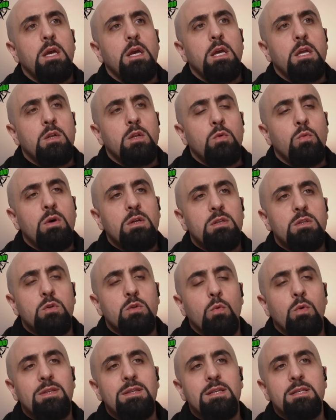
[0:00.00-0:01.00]
in
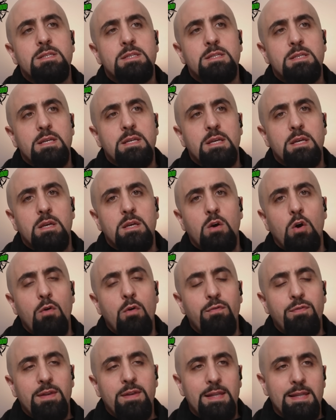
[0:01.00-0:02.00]
what is
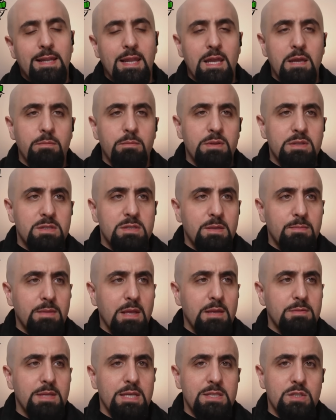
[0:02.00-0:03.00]
oftenly labeled
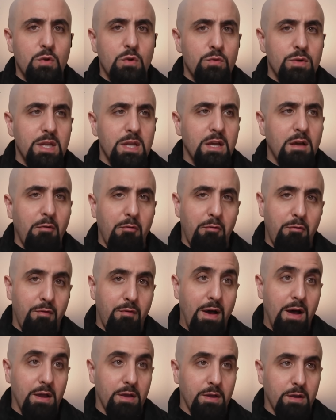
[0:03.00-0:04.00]
sometimes as a ring of
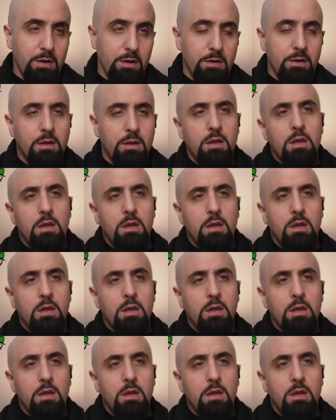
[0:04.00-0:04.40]
fire.